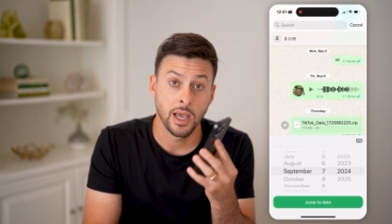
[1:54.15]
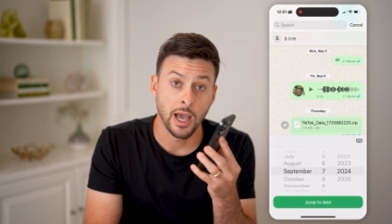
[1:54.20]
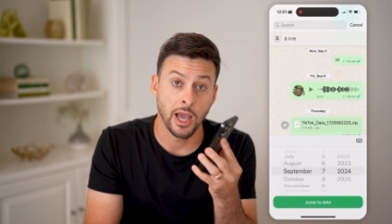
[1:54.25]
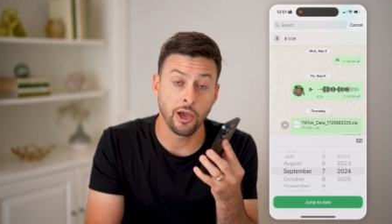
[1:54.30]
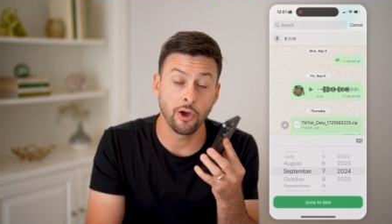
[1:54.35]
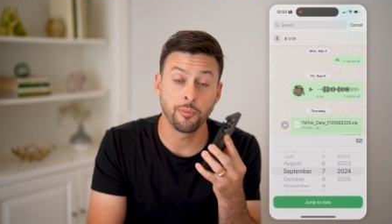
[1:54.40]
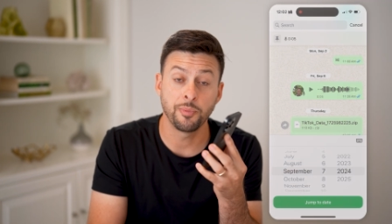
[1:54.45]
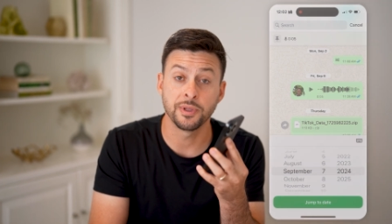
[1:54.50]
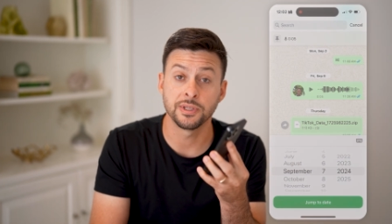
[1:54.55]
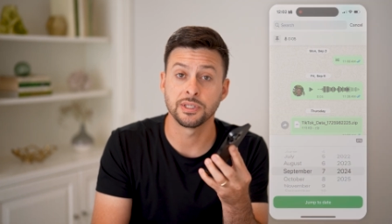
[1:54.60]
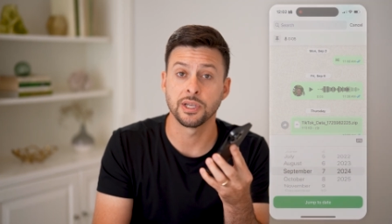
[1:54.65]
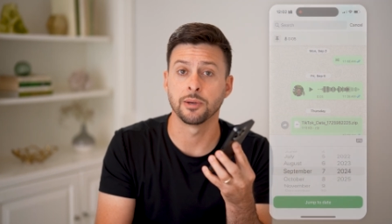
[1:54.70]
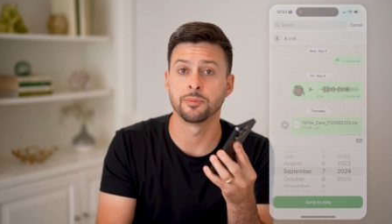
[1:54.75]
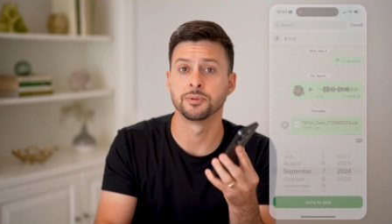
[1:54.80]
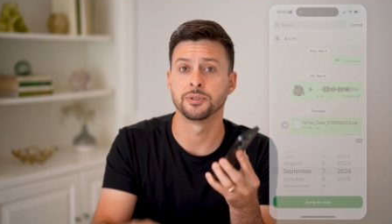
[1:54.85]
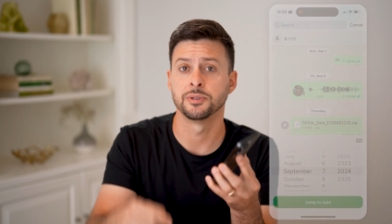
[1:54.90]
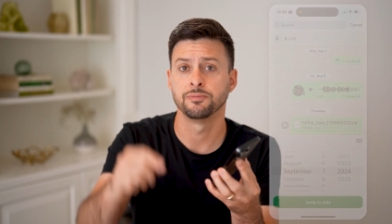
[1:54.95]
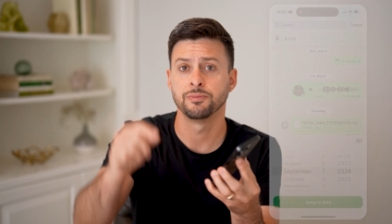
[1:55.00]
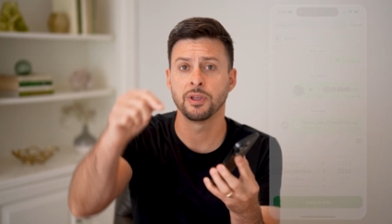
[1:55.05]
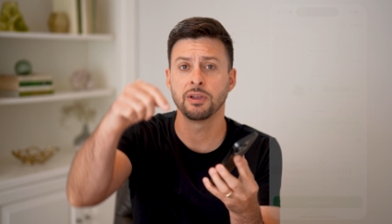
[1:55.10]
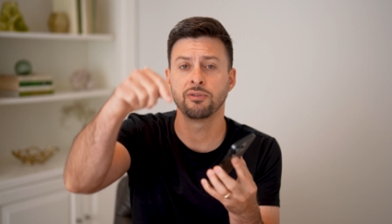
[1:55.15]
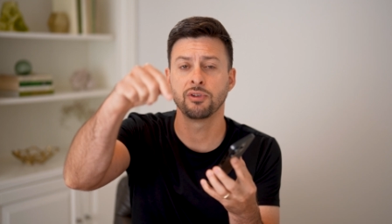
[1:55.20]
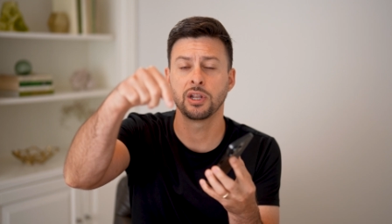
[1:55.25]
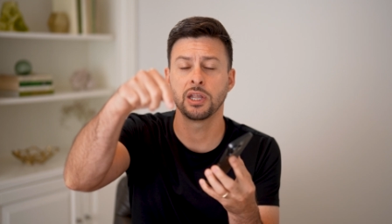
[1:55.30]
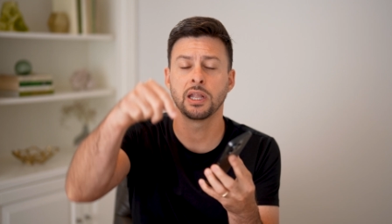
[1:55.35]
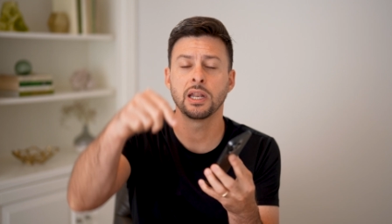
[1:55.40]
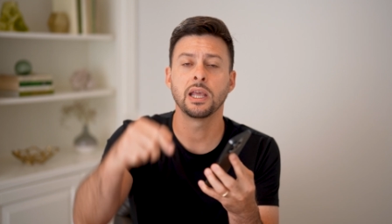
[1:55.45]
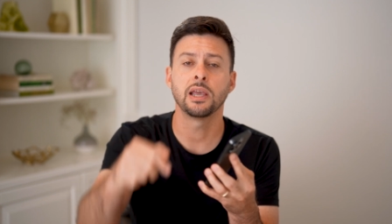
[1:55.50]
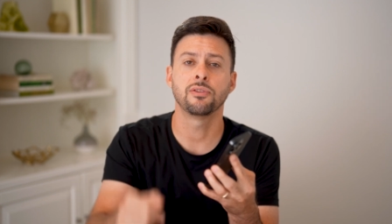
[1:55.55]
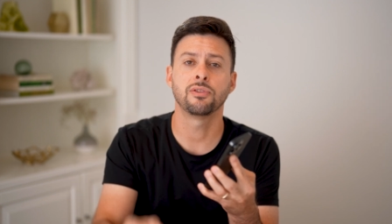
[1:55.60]
I hope this helps. If it
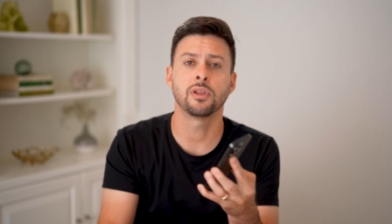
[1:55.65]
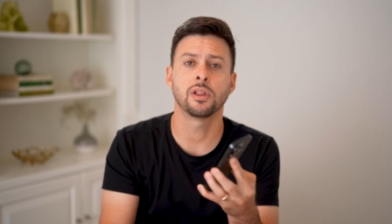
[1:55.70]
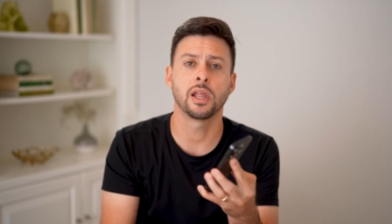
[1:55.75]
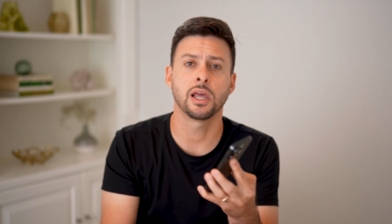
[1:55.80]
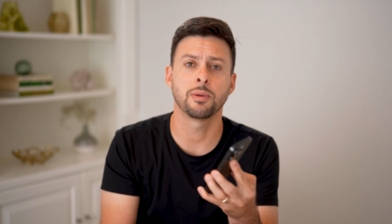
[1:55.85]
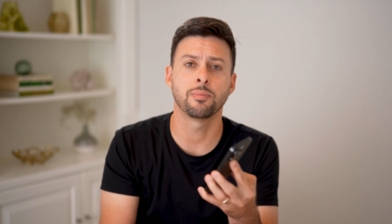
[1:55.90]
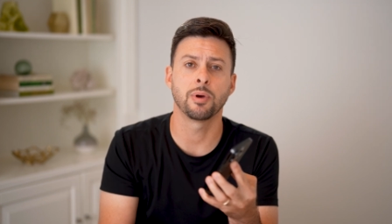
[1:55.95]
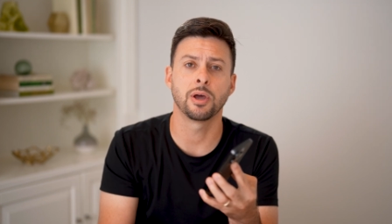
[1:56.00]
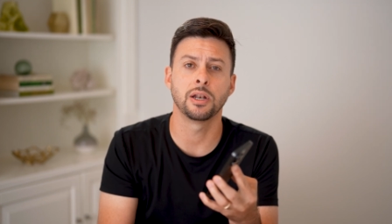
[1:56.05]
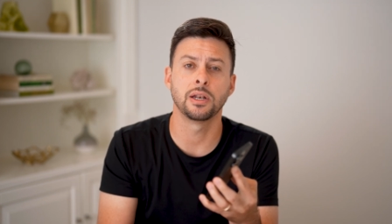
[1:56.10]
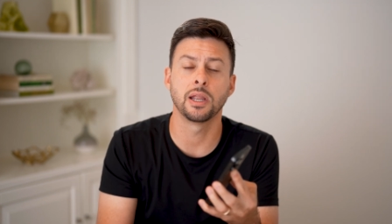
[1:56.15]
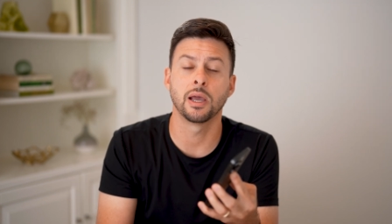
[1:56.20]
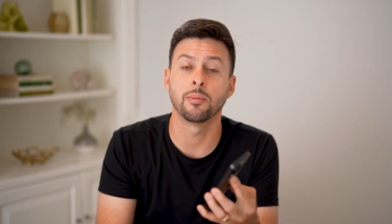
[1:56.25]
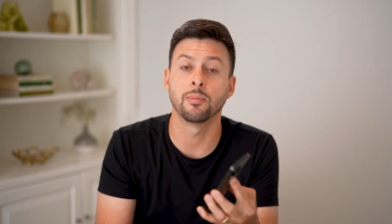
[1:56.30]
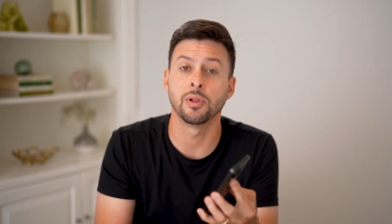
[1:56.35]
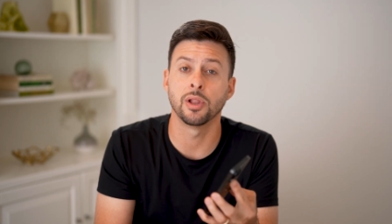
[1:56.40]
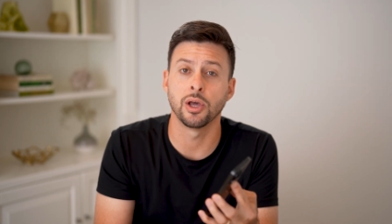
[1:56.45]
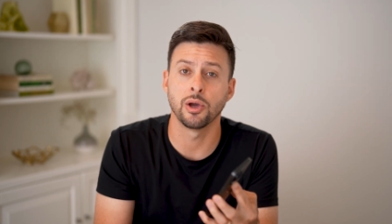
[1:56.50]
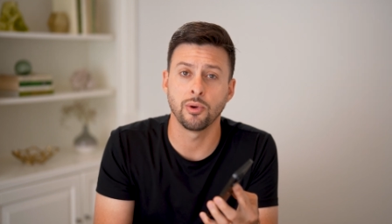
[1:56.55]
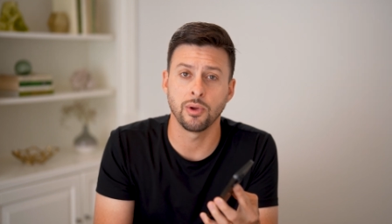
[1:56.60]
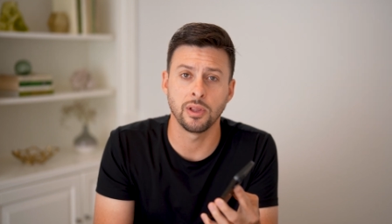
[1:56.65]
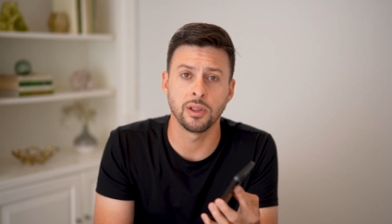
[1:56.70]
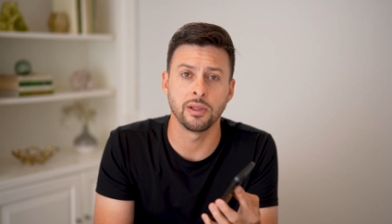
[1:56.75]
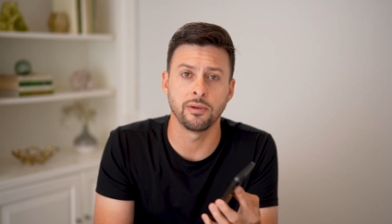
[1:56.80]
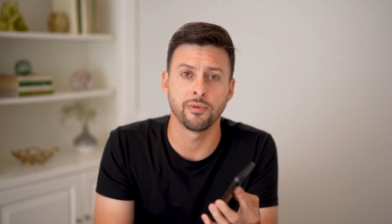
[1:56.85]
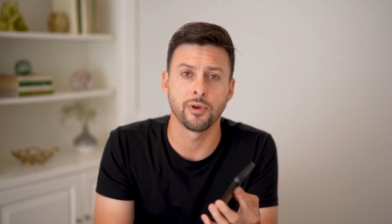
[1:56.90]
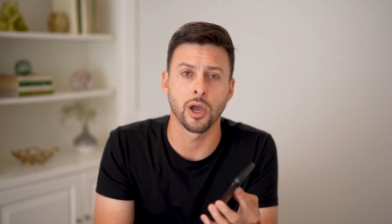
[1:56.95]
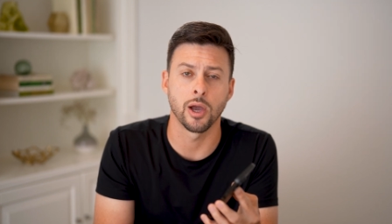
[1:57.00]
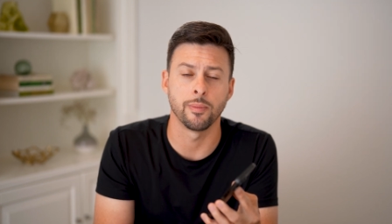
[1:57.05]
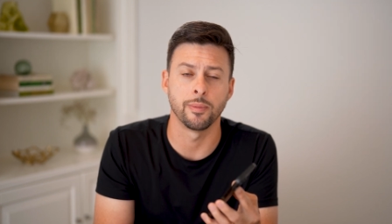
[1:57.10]
did, hit the like button down below and
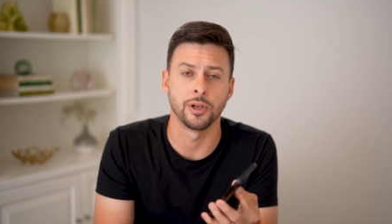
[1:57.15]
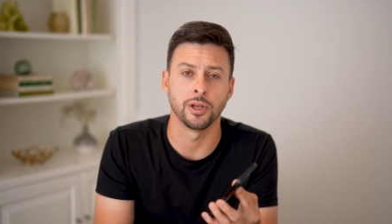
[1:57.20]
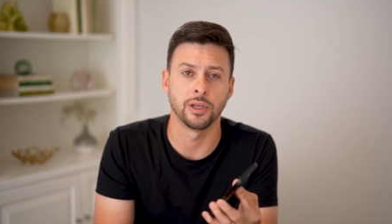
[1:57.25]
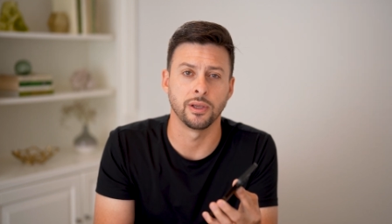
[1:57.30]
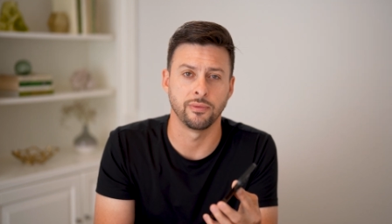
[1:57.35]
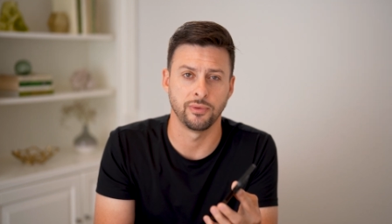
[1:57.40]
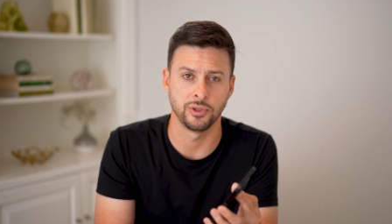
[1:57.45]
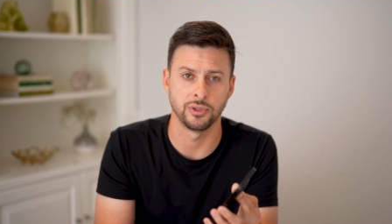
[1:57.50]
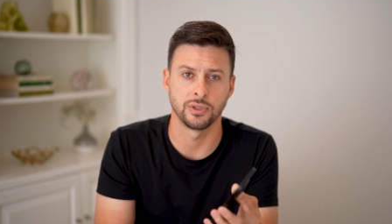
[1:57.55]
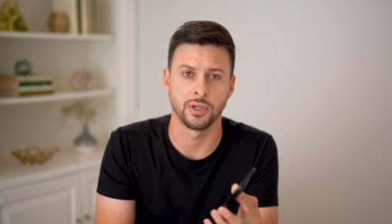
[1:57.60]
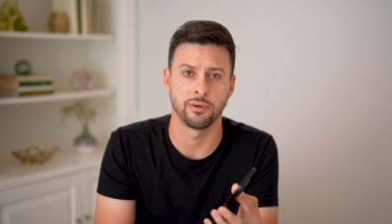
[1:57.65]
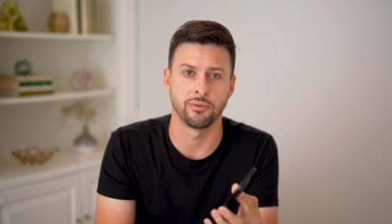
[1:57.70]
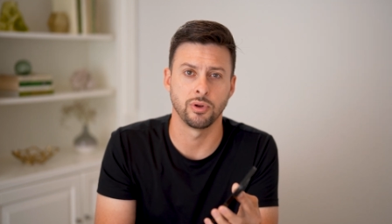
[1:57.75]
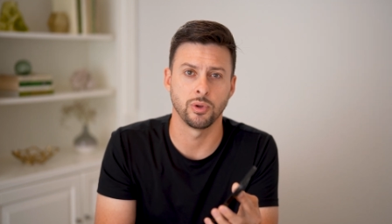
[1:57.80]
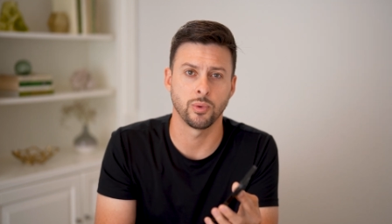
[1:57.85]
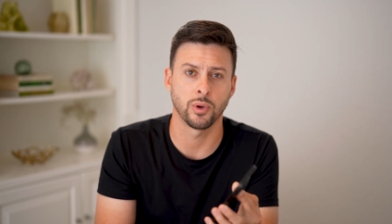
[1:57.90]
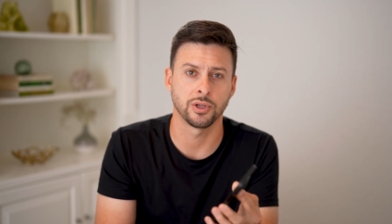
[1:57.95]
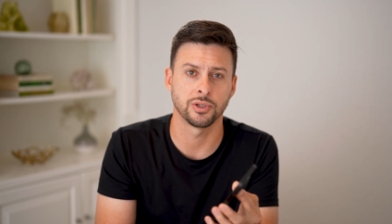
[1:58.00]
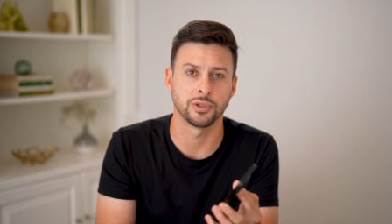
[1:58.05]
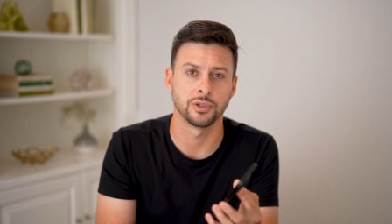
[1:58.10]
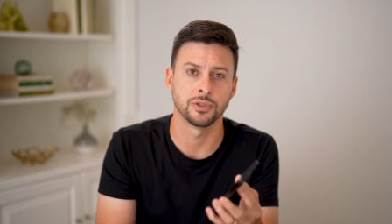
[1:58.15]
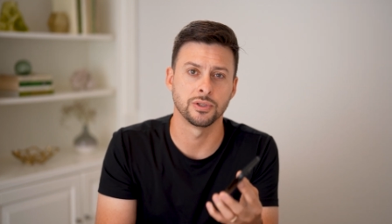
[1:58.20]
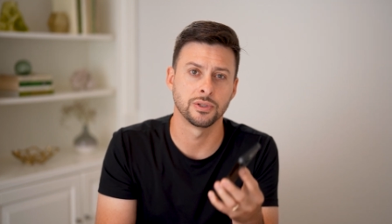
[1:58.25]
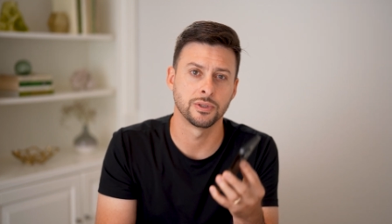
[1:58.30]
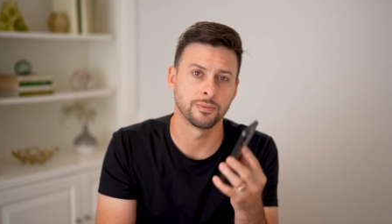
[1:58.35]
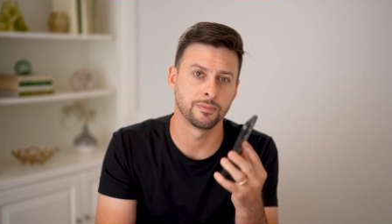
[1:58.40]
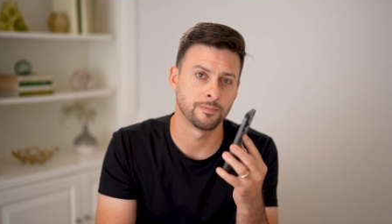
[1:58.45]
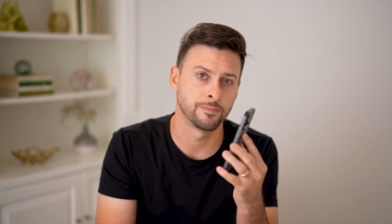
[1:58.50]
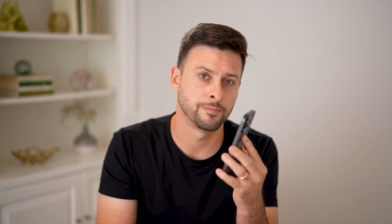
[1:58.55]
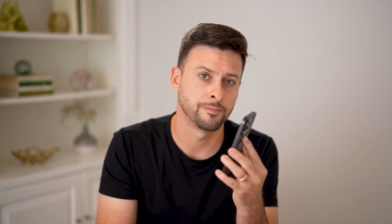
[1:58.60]
leave a comment if you still have any questions.
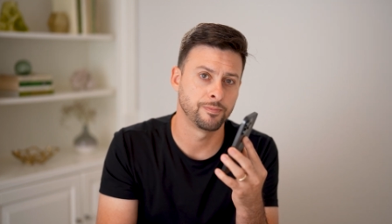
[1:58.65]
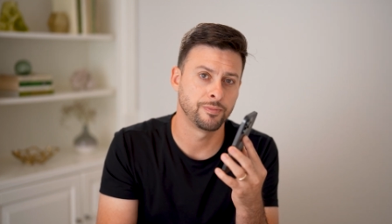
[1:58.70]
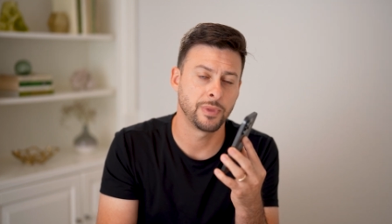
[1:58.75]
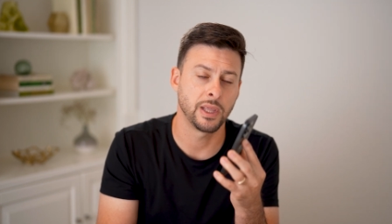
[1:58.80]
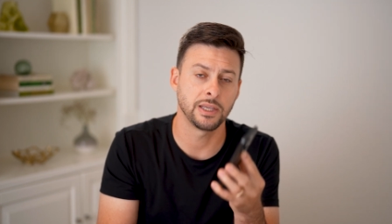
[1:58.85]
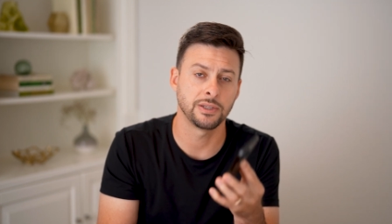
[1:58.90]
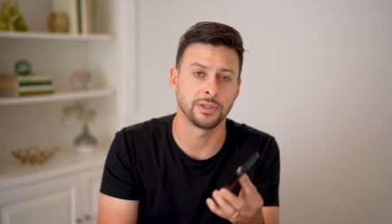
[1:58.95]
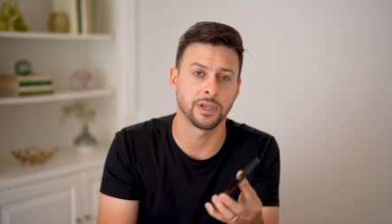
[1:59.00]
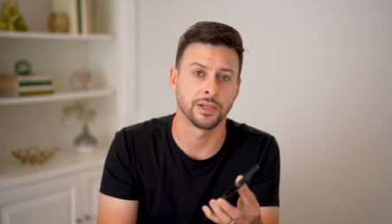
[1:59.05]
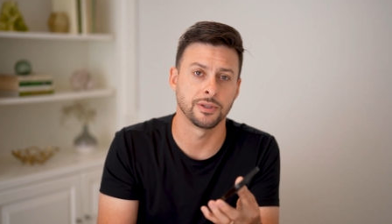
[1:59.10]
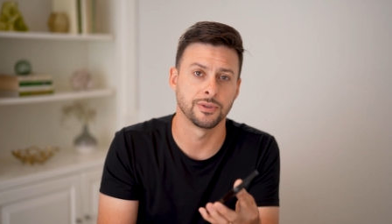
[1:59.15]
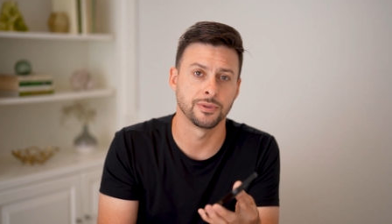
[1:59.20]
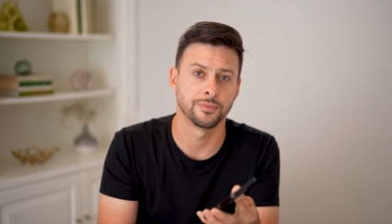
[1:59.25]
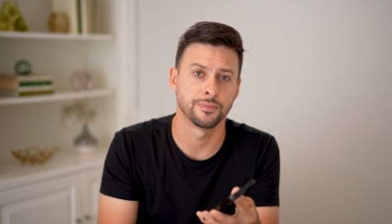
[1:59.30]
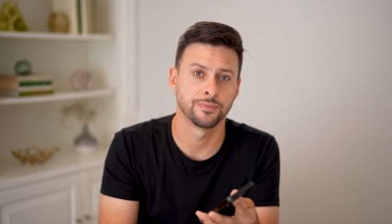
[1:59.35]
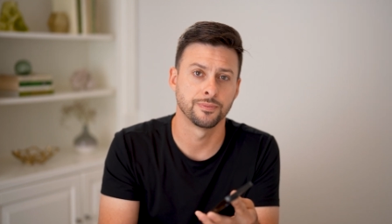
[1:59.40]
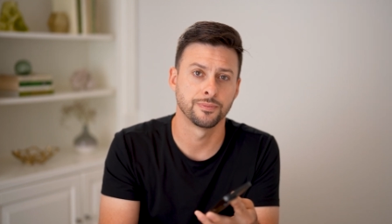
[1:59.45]
Thanks, guys.